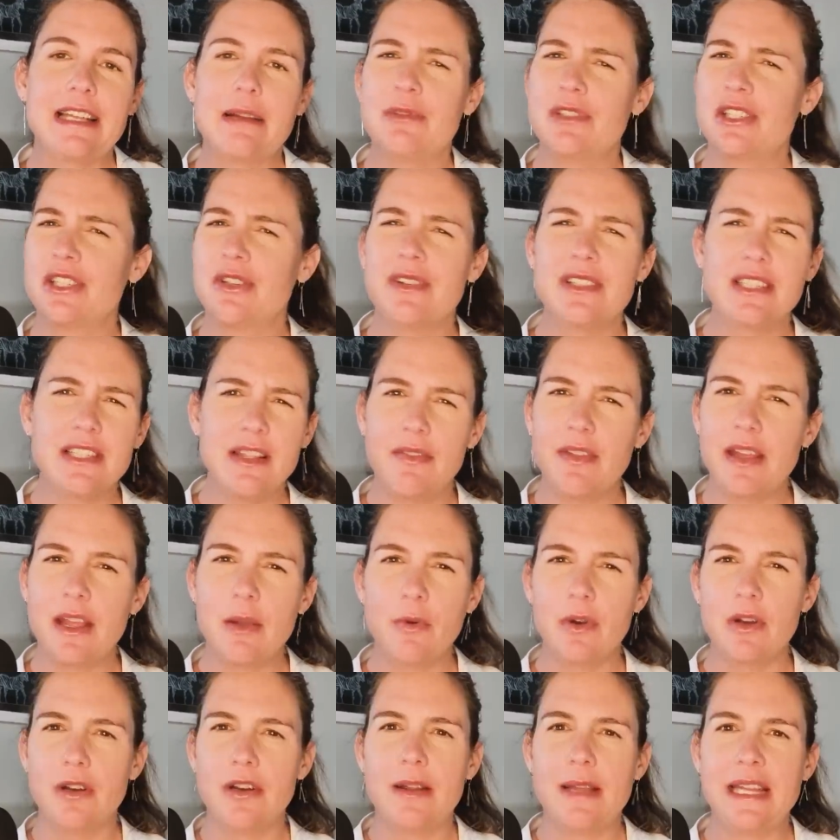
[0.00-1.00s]
I was doing something
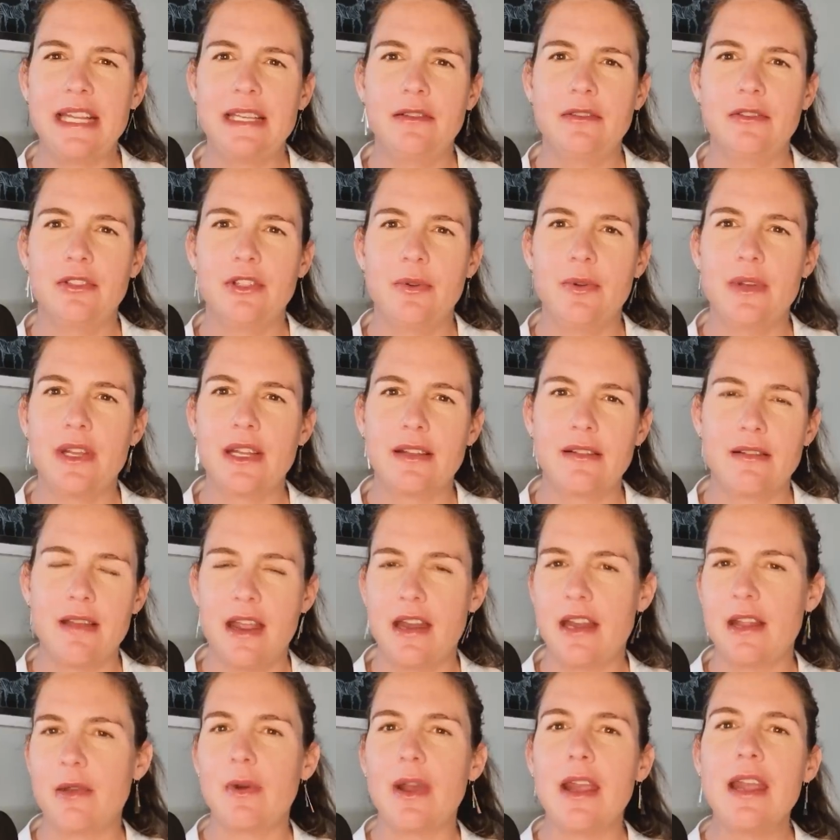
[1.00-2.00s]
I would have been doing
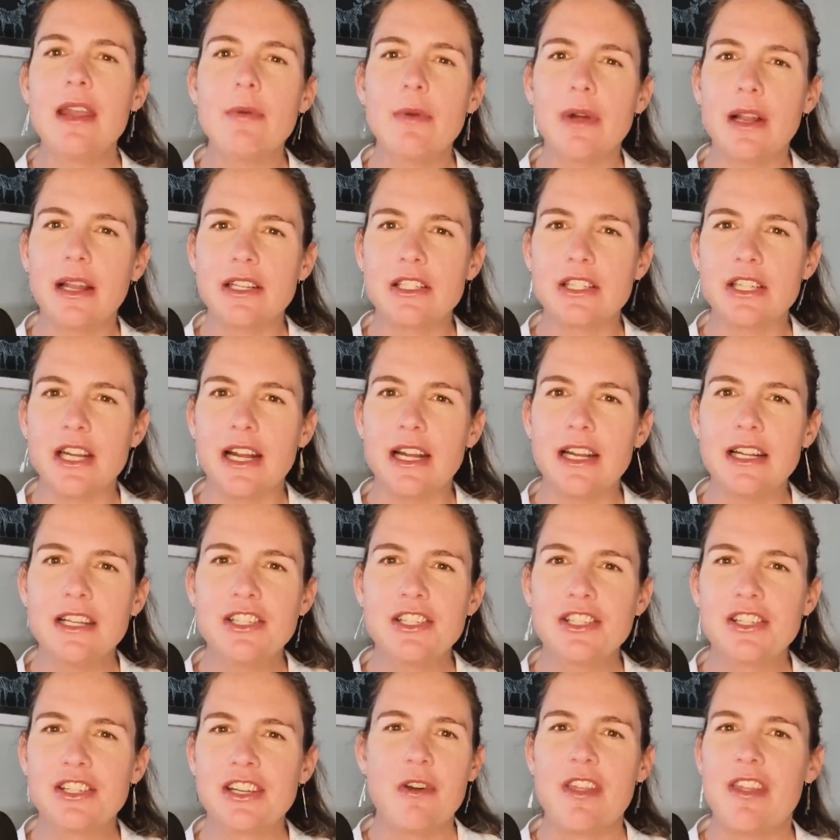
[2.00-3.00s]
anyway while it
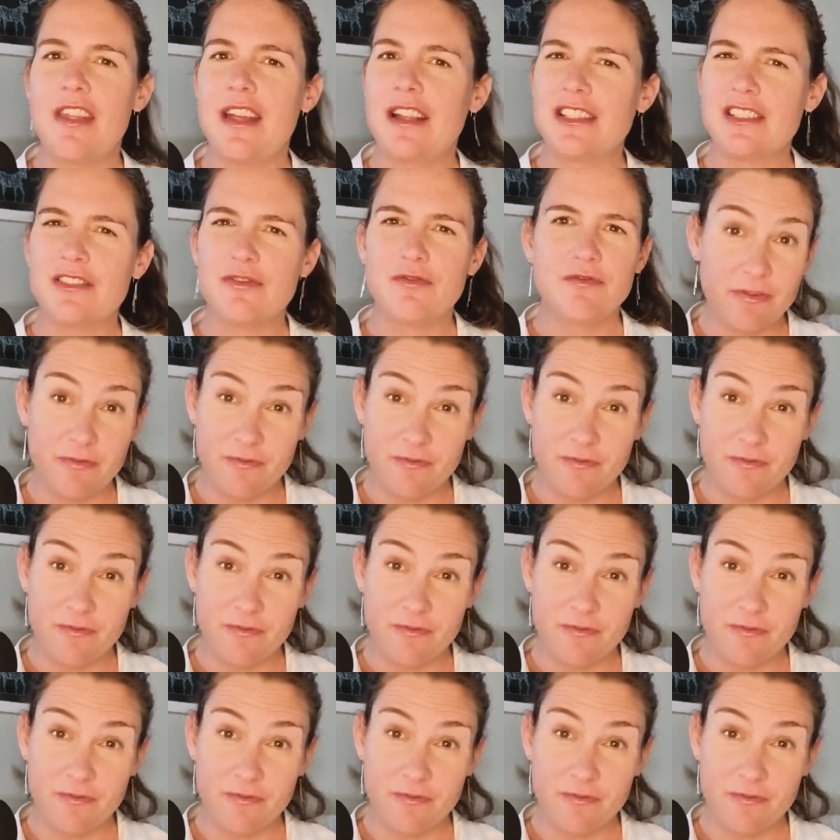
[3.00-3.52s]
charged, whether that's